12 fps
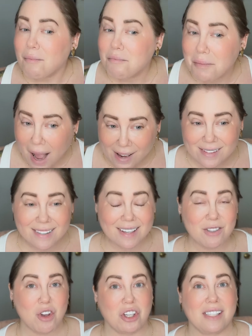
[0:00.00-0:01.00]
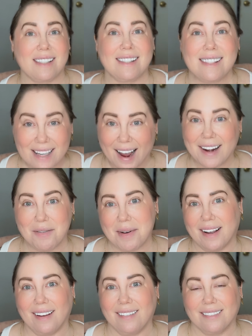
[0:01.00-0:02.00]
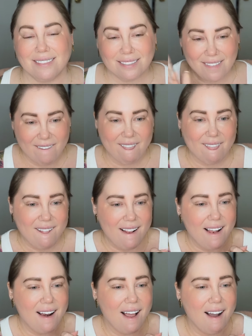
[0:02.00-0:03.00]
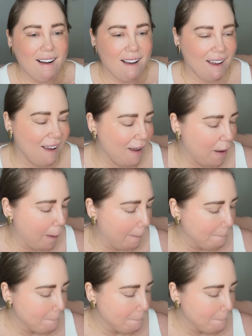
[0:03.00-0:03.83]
My skin looks dynamite. Okay.